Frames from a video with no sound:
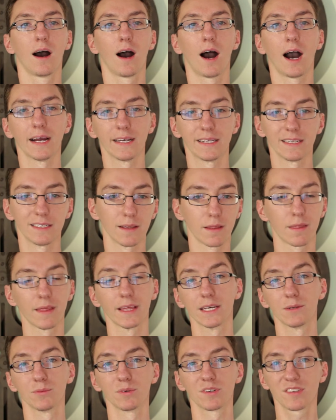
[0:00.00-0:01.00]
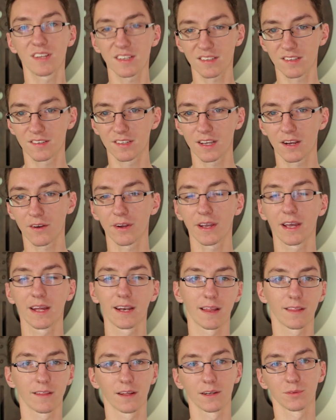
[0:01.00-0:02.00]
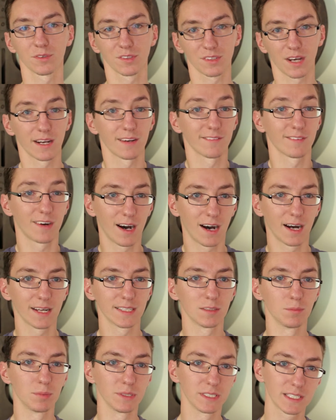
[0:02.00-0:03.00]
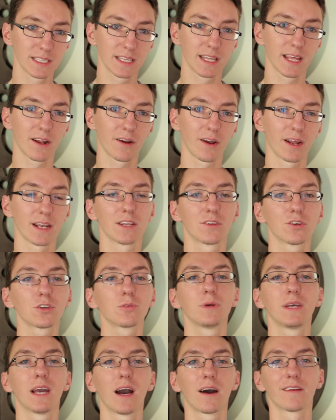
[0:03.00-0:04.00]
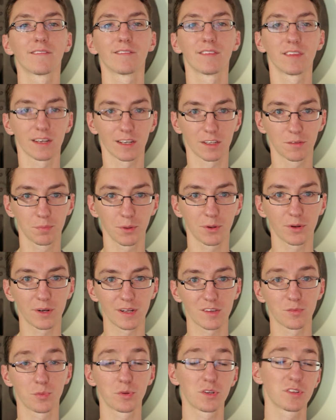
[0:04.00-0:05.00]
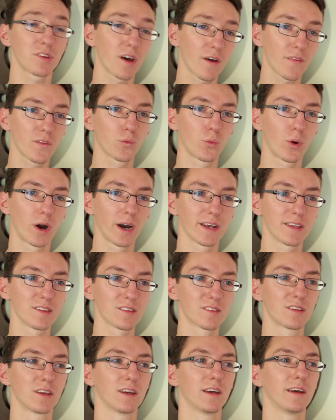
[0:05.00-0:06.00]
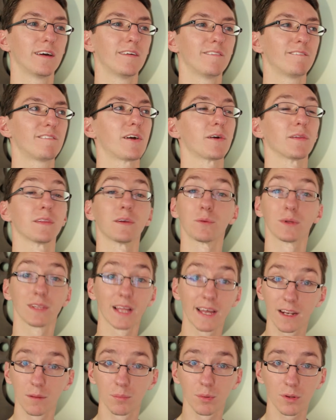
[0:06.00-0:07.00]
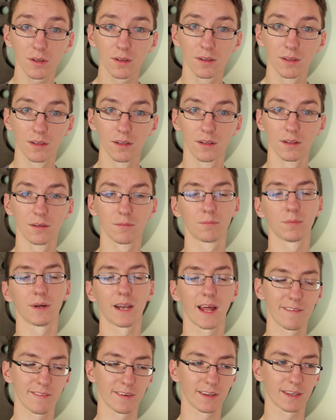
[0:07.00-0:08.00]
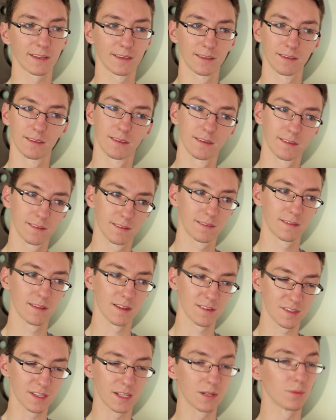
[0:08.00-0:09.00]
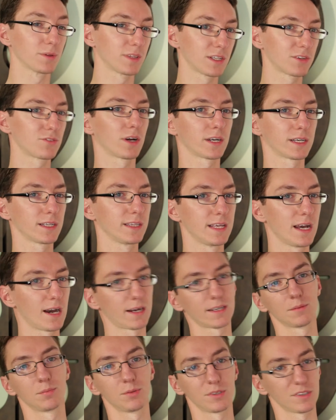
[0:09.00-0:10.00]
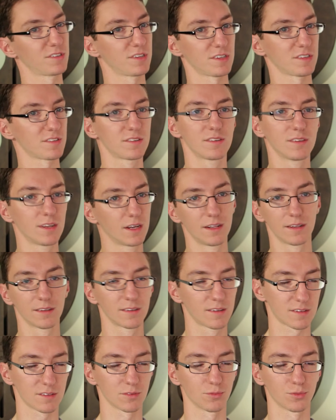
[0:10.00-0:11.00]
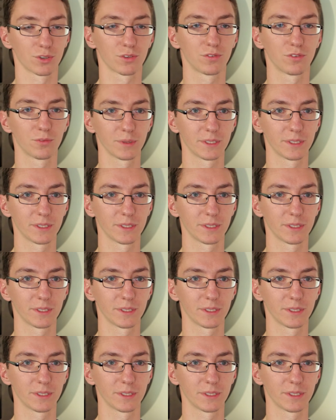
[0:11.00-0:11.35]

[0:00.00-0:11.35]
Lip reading: I didn't think it was necessary, and I thought it was kind of odd to be in there, and it took me out of the experience, which is otherwise fairly relatable, but having the scene with the truck and the octopus just doesn't work for